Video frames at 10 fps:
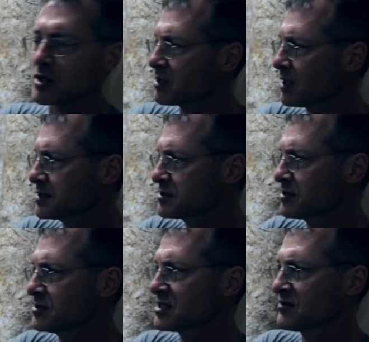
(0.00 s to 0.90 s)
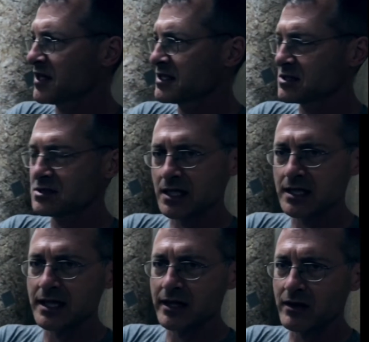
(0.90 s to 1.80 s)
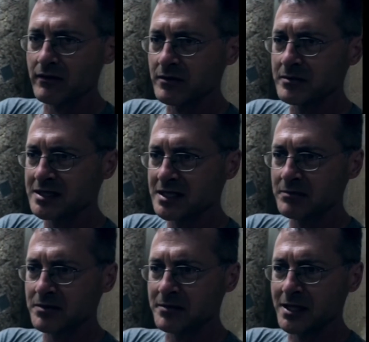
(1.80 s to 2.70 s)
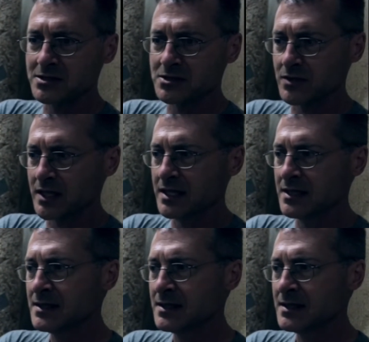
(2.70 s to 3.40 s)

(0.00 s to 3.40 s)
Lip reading: clusters if I just take care of them and keep the bugs away.